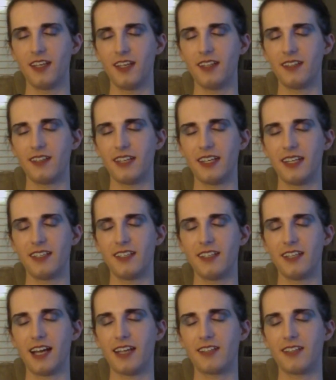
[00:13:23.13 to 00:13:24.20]
Then
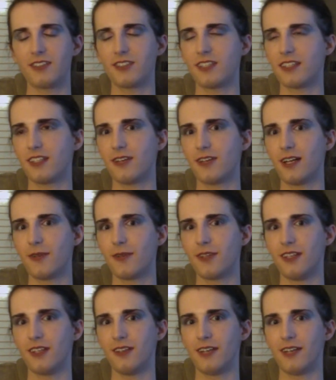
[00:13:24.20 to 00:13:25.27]
there's nothing wrong with
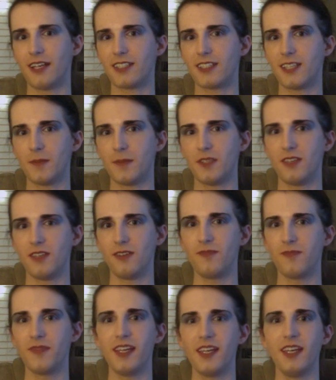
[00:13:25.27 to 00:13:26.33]
you. I accept you.
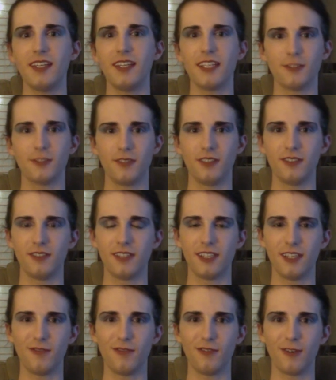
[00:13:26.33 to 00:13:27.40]
That's what you're
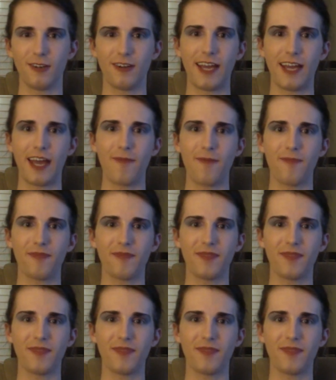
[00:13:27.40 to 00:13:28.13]
looking for, right?